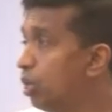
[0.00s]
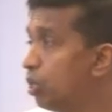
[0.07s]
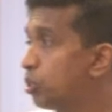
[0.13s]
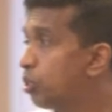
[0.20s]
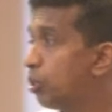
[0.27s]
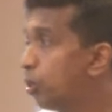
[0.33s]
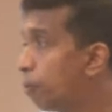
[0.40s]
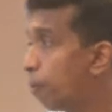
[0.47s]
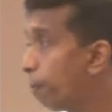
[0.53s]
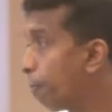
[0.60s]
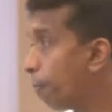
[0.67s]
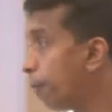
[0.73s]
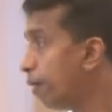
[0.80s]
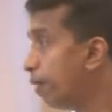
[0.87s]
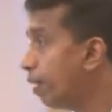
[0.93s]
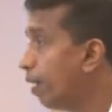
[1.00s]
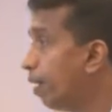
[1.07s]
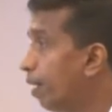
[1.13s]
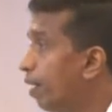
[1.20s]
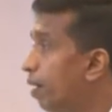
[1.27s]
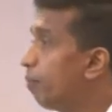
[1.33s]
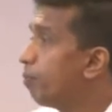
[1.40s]
So
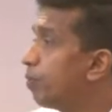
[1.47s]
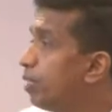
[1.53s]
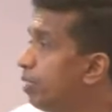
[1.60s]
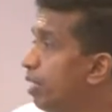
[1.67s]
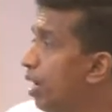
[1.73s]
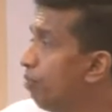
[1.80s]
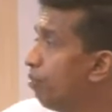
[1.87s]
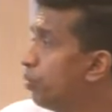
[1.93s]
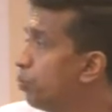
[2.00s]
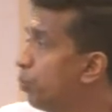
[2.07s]
therefore, you